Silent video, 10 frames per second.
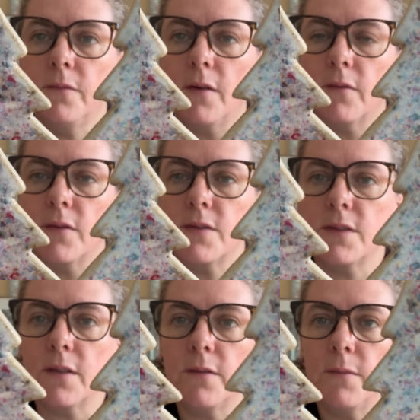I've got
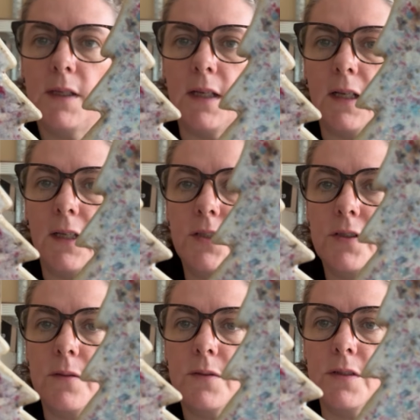so many glaze
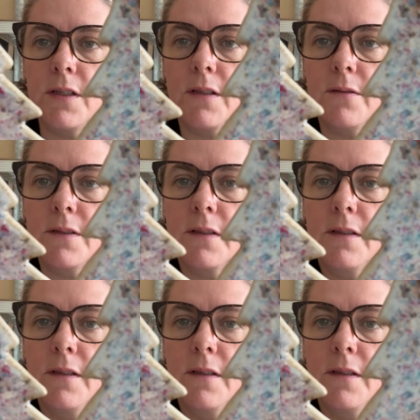chips to use.